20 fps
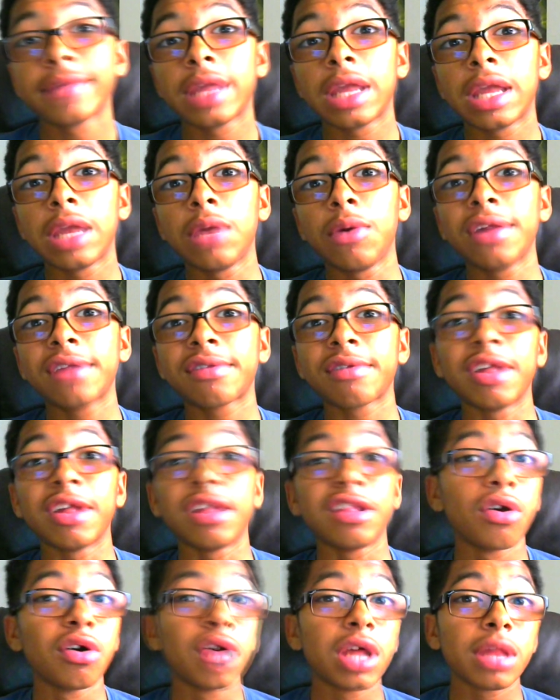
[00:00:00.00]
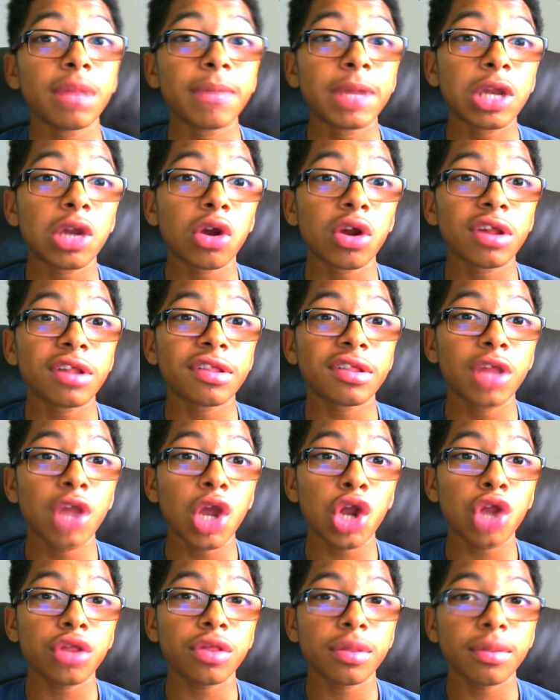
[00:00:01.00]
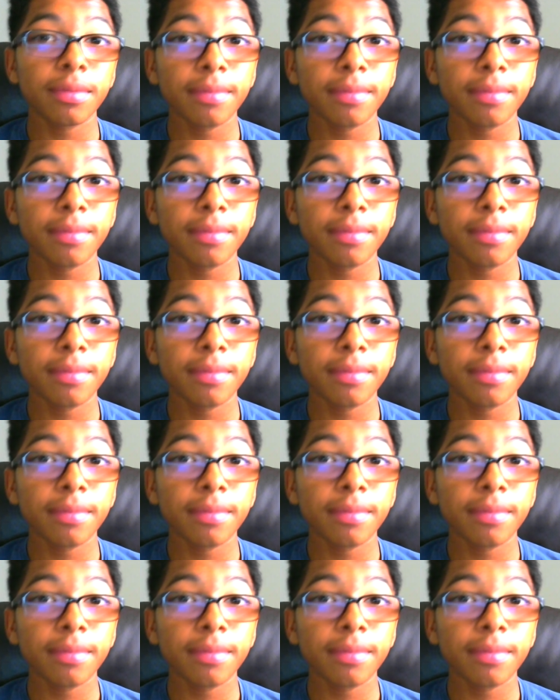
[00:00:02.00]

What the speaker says: Anyways, until another meteor hits the earth,